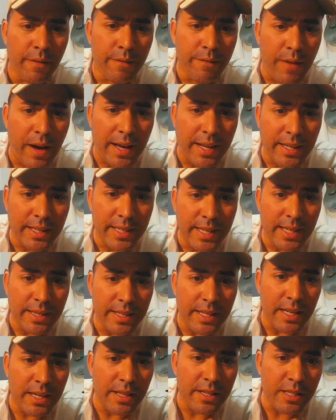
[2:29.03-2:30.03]
Finally, at
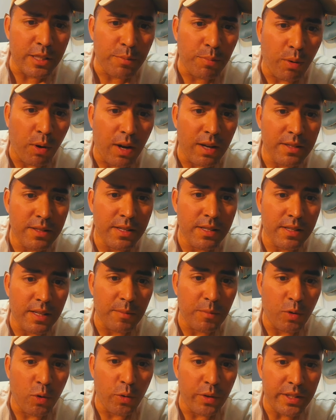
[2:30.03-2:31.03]
the end of this process,
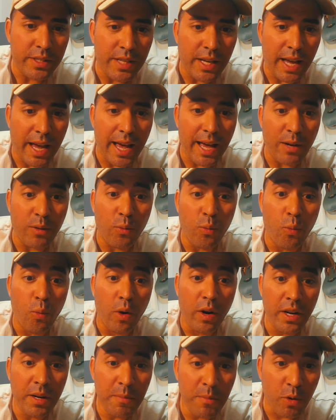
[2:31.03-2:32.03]
I'm going to add
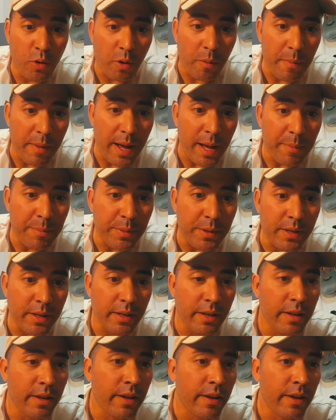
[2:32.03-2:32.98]
one more mapping.